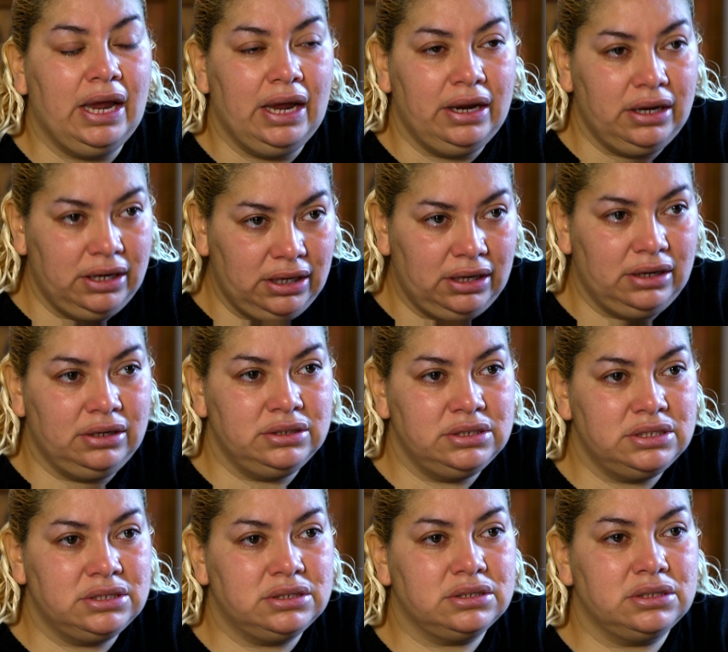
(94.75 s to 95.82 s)
he
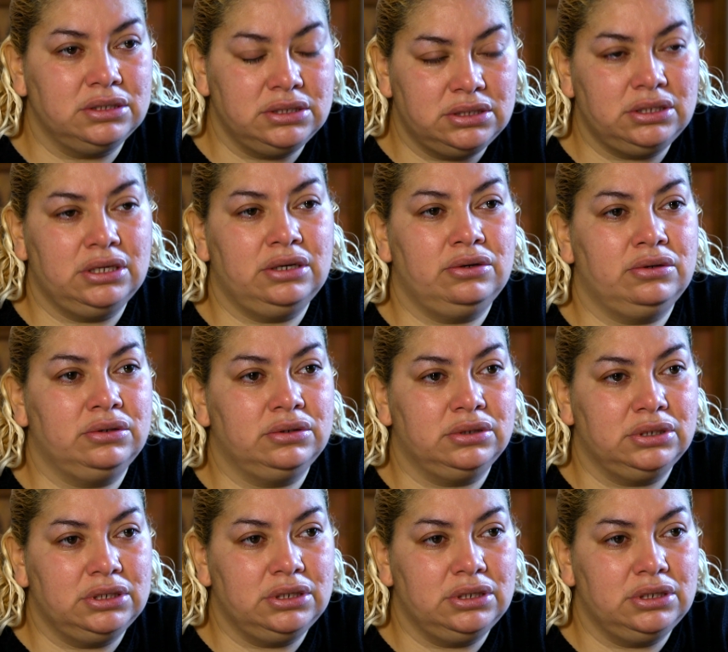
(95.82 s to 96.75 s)
is considered